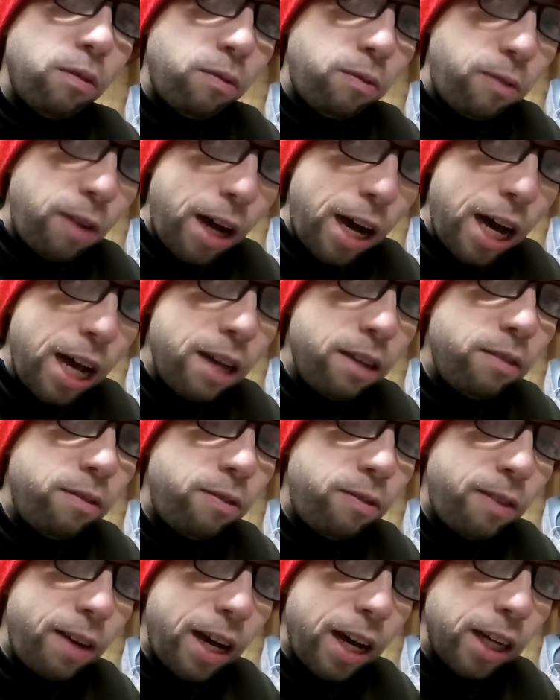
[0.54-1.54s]
5
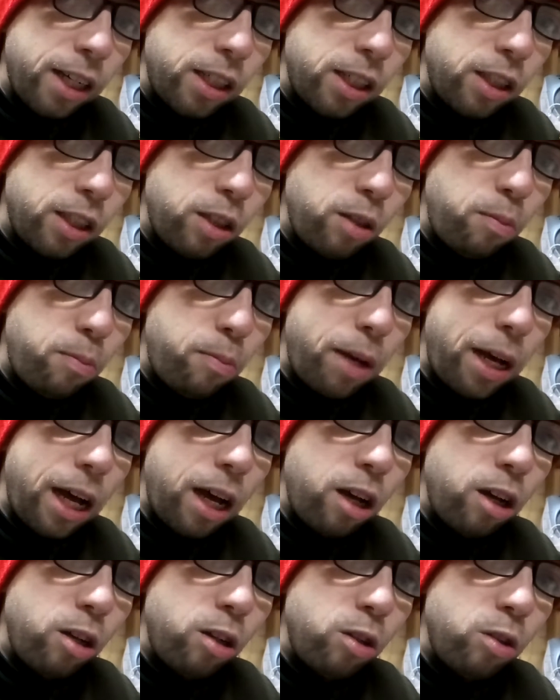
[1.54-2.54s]
facts
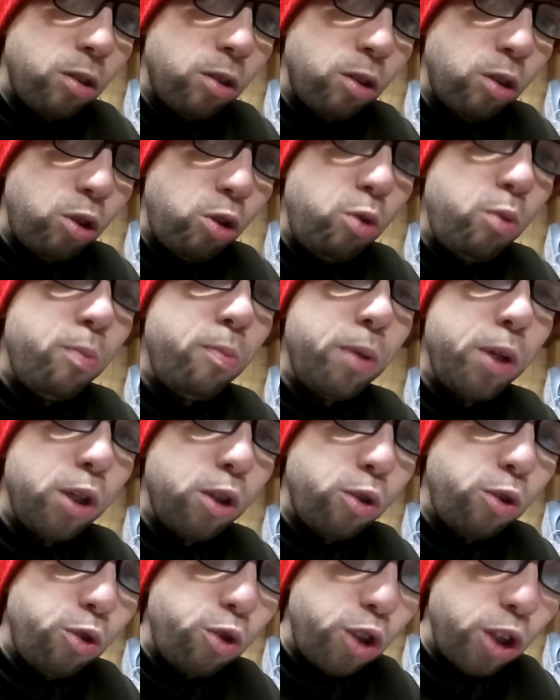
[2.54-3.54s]
about
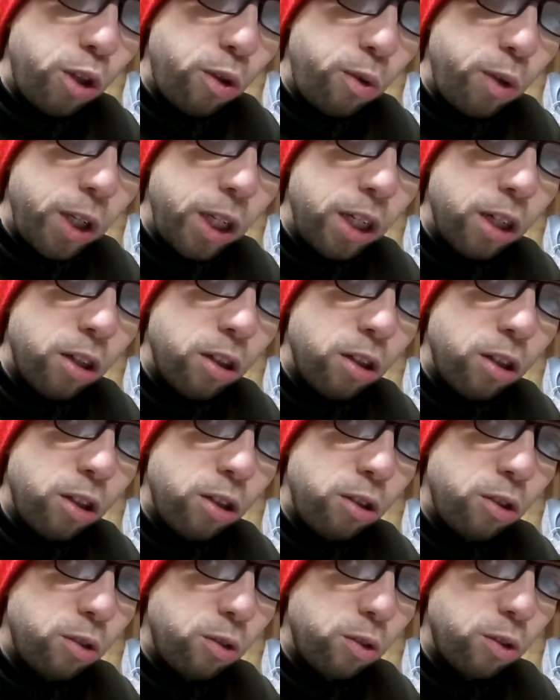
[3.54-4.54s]
Oatmeal Joey
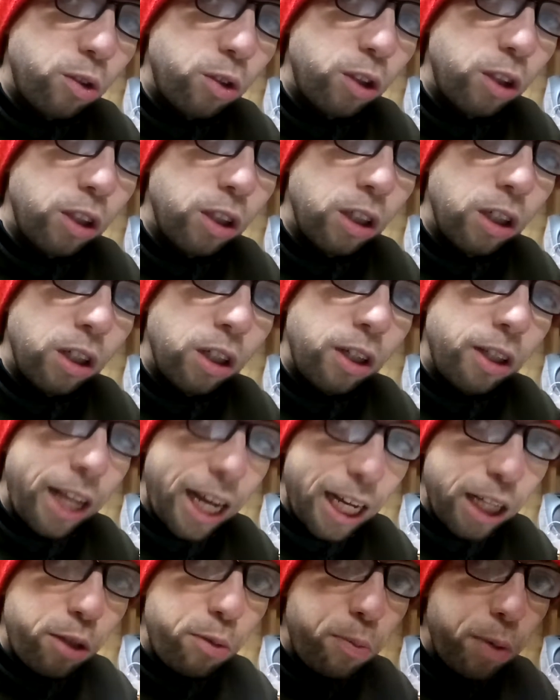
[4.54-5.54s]
Arnold.
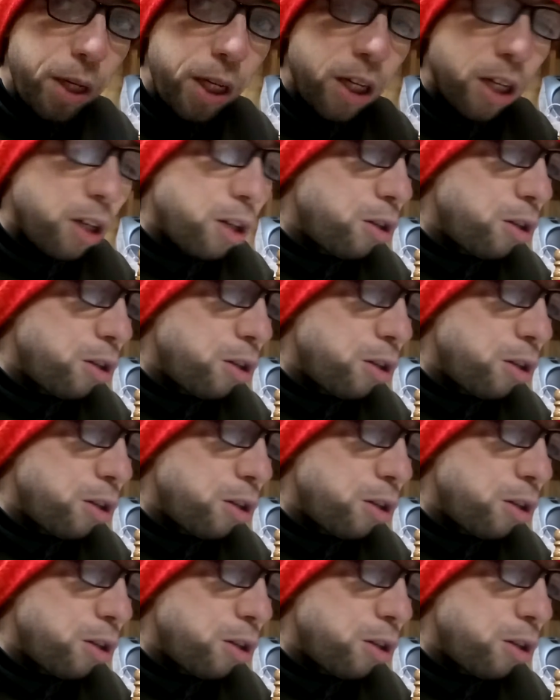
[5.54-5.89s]
That's me.